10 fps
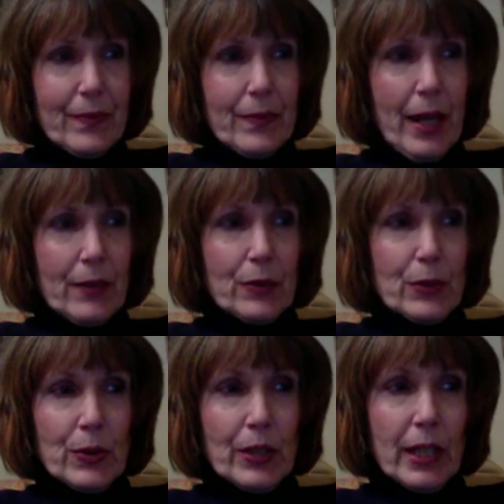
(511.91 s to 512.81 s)

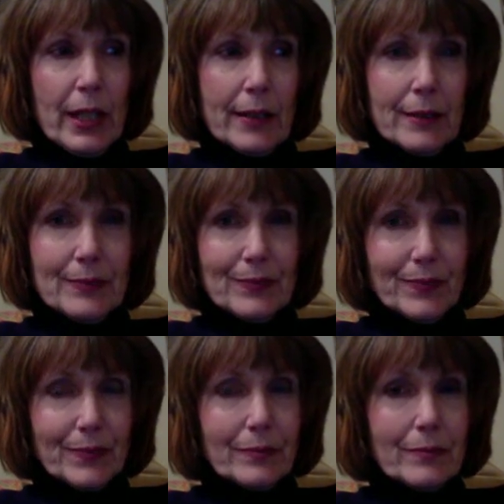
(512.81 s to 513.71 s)
answered again
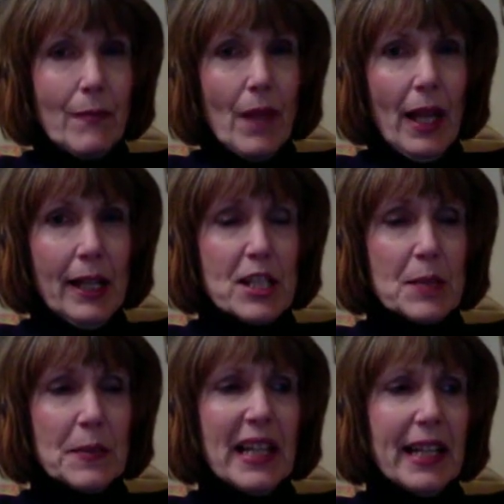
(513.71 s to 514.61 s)
and
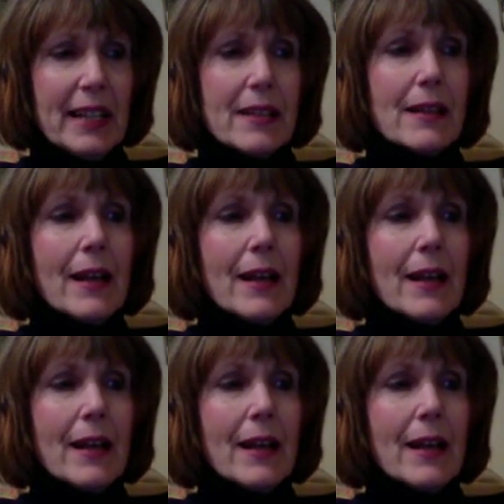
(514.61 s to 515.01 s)
explained,